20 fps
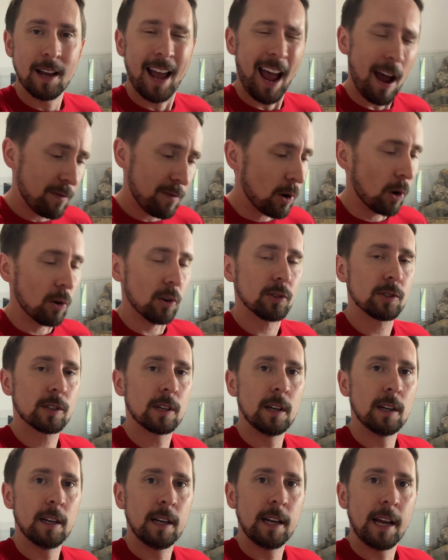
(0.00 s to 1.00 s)
Have
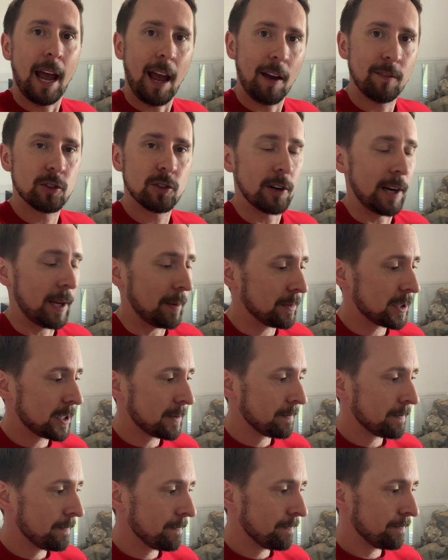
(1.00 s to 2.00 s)
goals, have
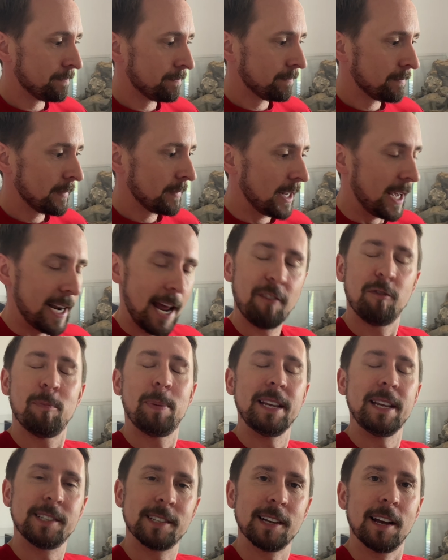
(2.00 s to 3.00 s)
dreams, and have
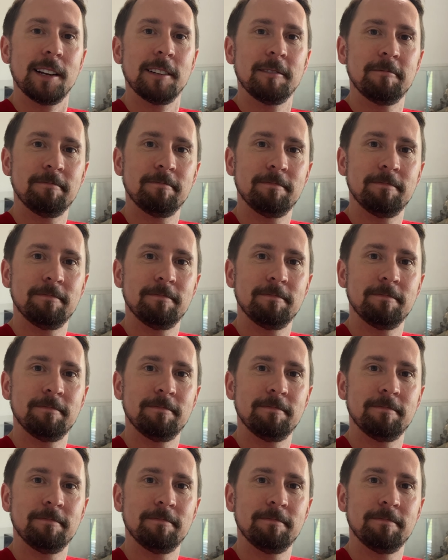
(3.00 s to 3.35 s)
pizza.